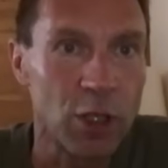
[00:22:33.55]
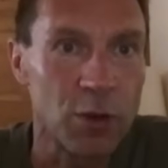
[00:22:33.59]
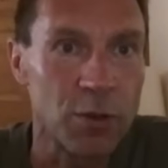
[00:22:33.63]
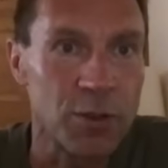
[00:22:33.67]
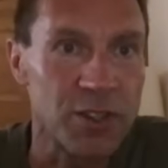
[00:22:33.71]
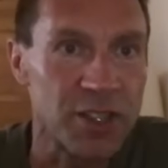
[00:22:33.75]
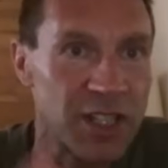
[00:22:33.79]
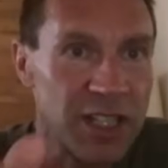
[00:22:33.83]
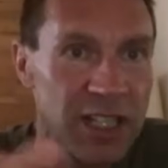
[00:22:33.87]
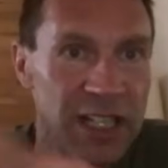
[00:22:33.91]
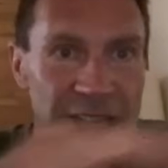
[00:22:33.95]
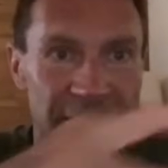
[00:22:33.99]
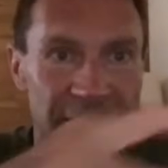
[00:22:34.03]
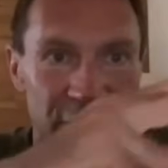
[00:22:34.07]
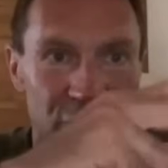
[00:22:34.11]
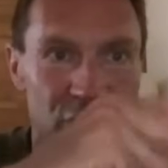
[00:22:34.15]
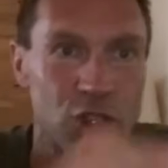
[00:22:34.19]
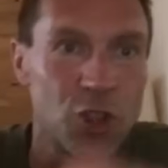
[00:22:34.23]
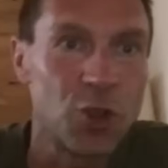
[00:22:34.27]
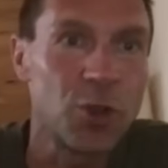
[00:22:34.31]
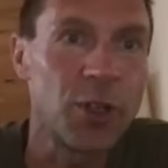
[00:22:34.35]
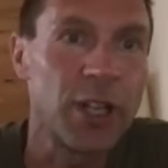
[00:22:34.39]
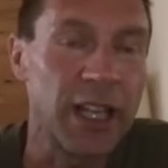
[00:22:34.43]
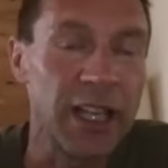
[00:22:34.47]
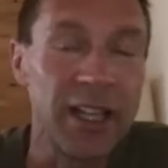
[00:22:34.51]
skiing and
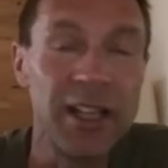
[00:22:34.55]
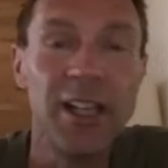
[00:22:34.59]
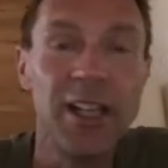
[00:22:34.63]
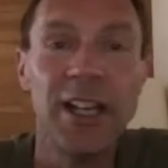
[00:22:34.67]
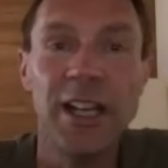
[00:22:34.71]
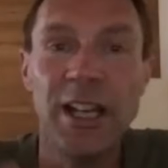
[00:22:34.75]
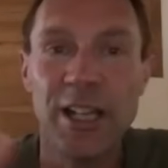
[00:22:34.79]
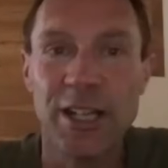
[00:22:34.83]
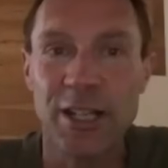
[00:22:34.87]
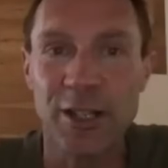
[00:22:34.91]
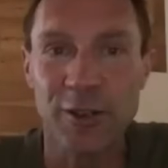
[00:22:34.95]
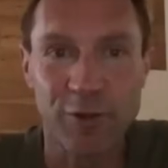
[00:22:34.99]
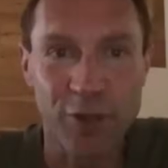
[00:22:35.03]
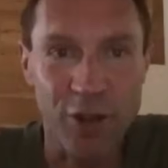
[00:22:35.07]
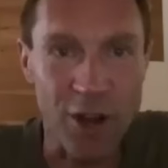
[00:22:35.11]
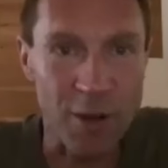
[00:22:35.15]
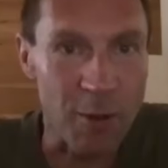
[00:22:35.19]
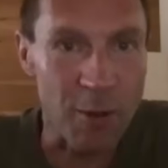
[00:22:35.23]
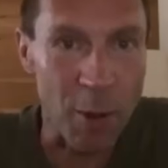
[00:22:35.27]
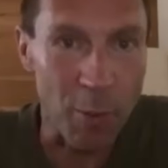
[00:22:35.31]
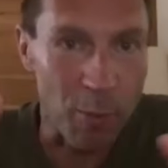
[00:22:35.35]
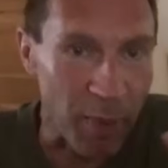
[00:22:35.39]
shooting, the former